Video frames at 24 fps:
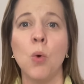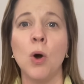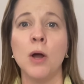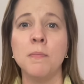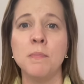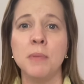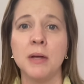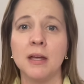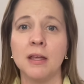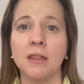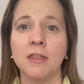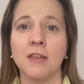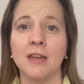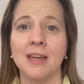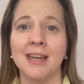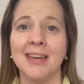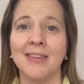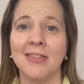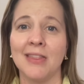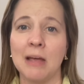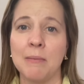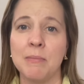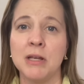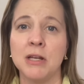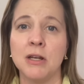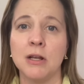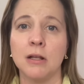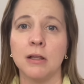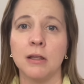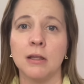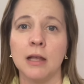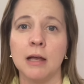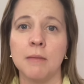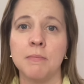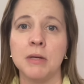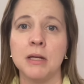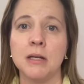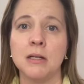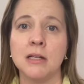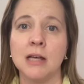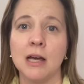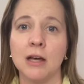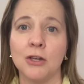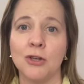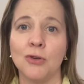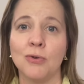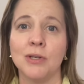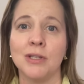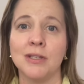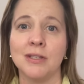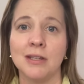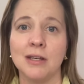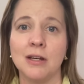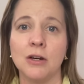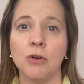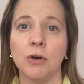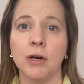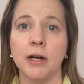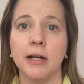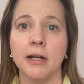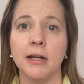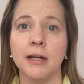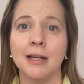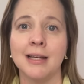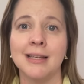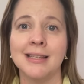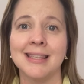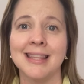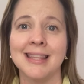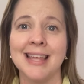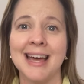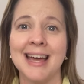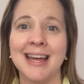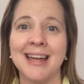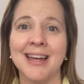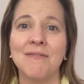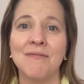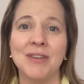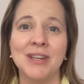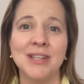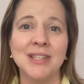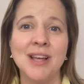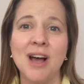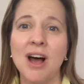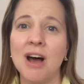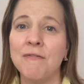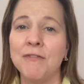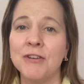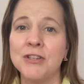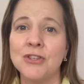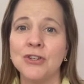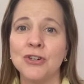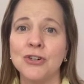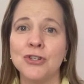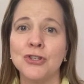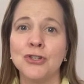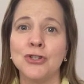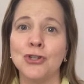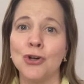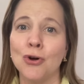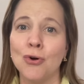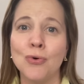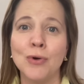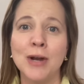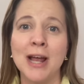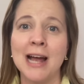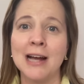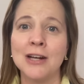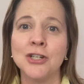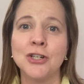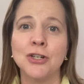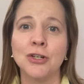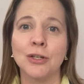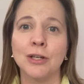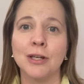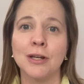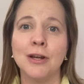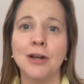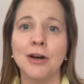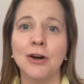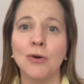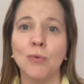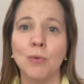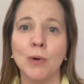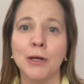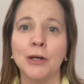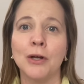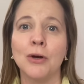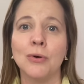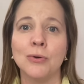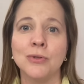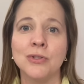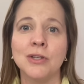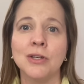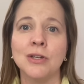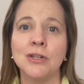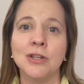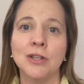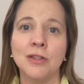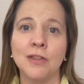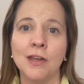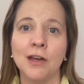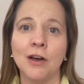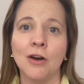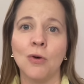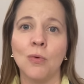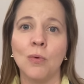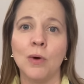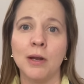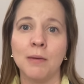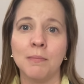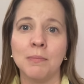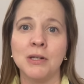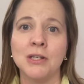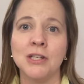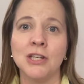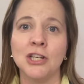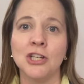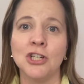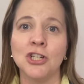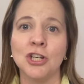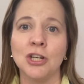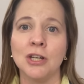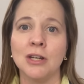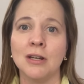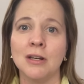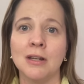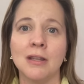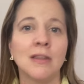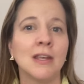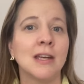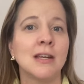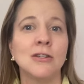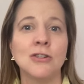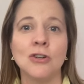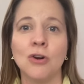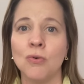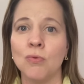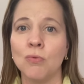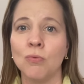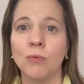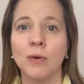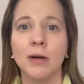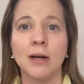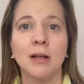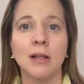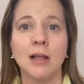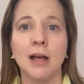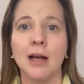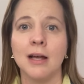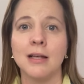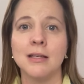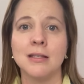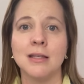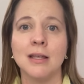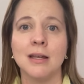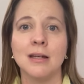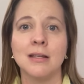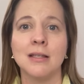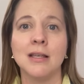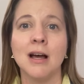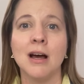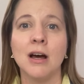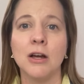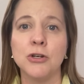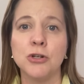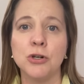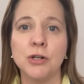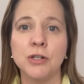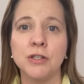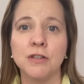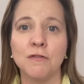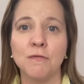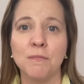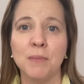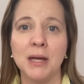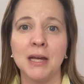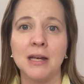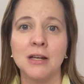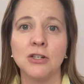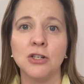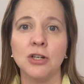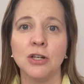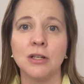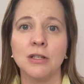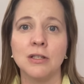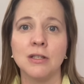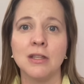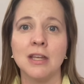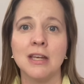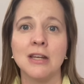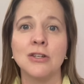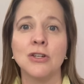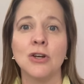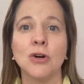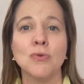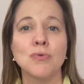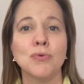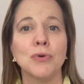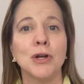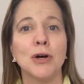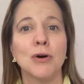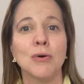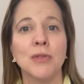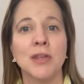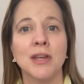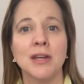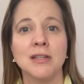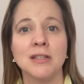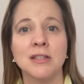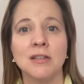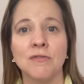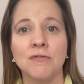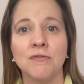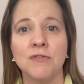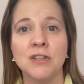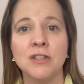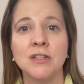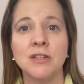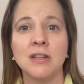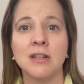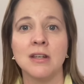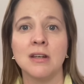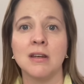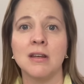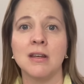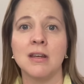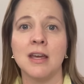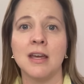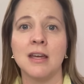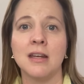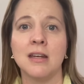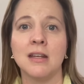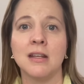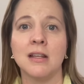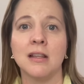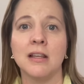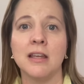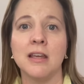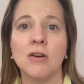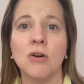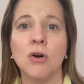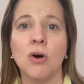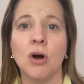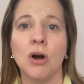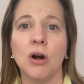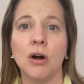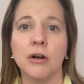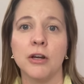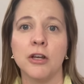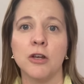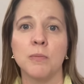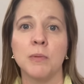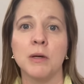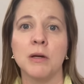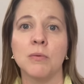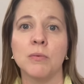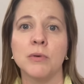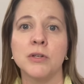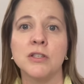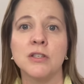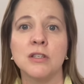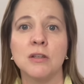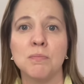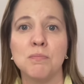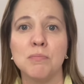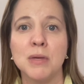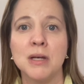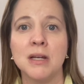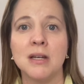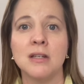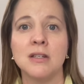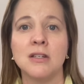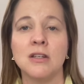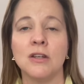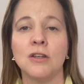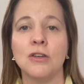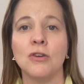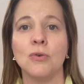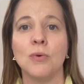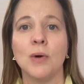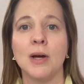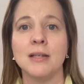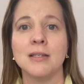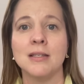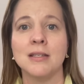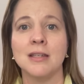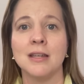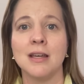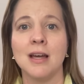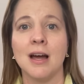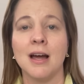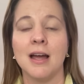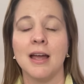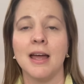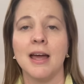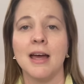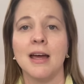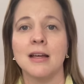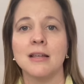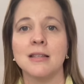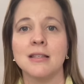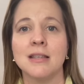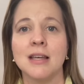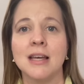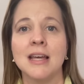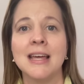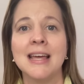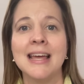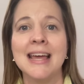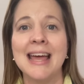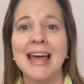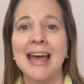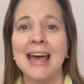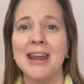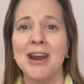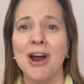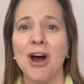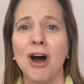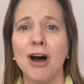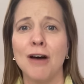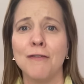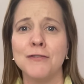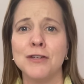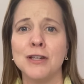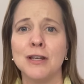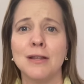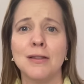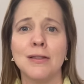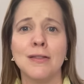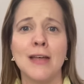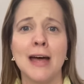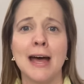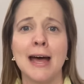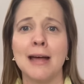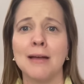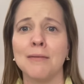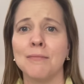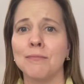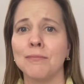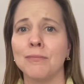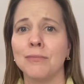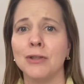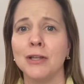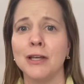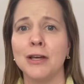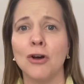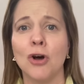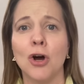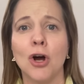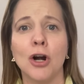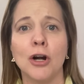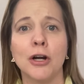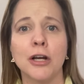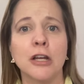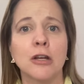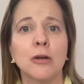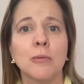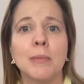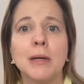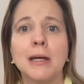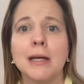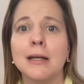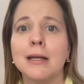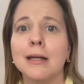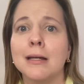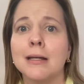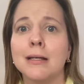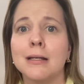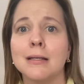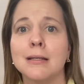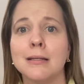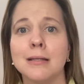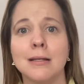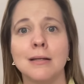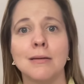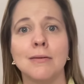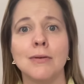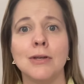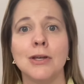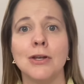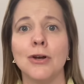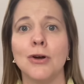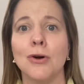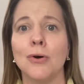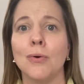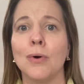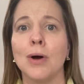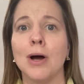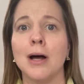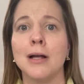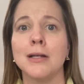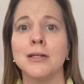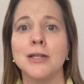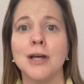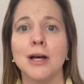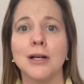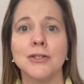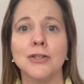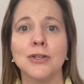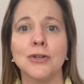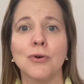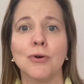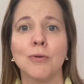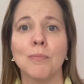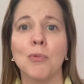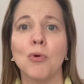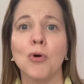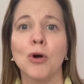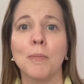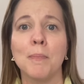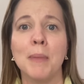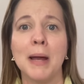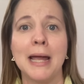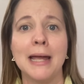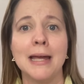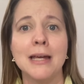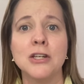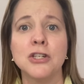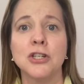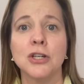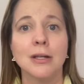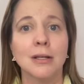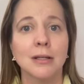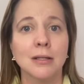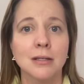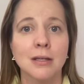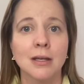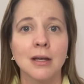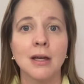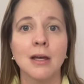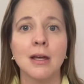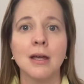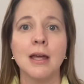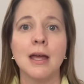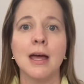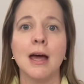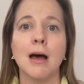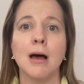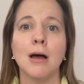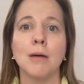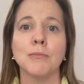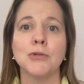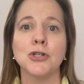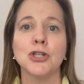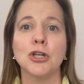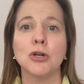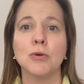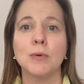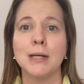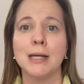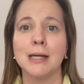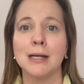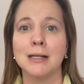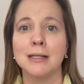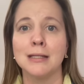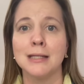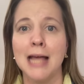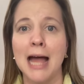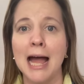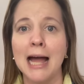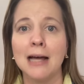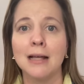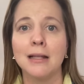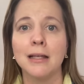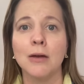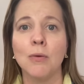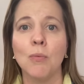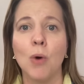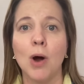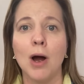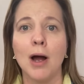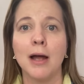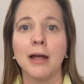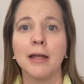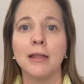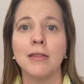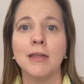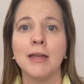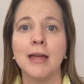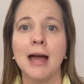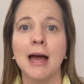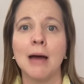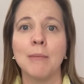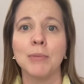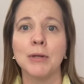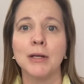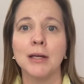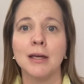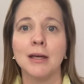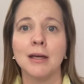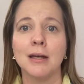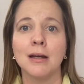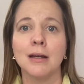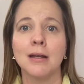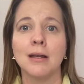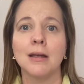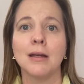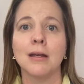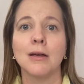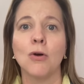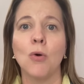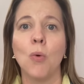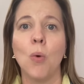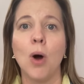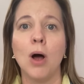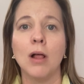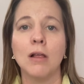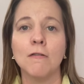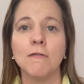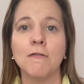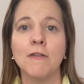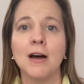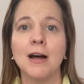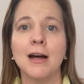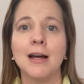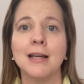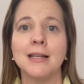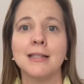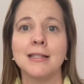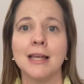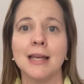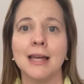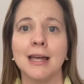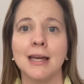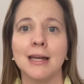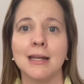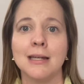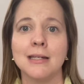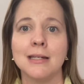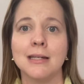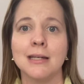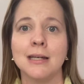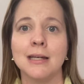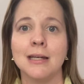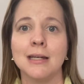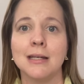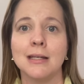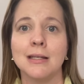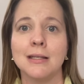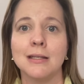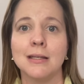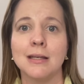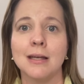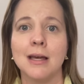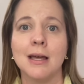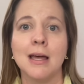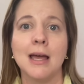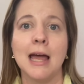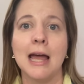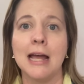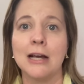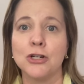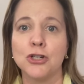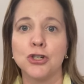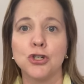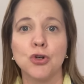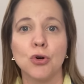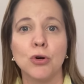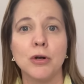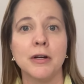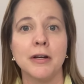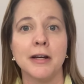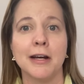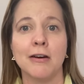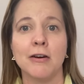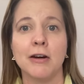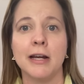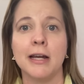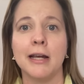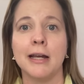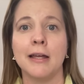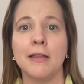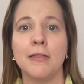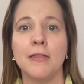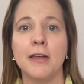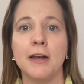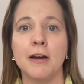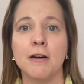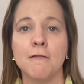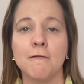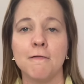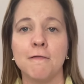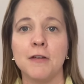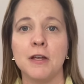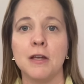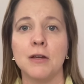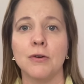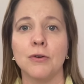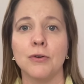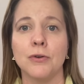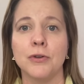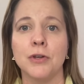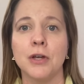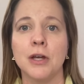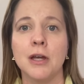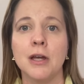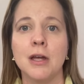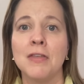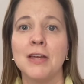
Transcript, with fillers: One big thing and let me let me tell you a secret is that visa officers don't actually know what goes into the O1 petition. They don't realize that it's hundreds of pages. They don't know that a sophisticated legal argument was submitted to USCIS and often that legal argument is, you know, a dozen or more pages um, showing exactly why the applicant qualifies and is extraordinary in their field.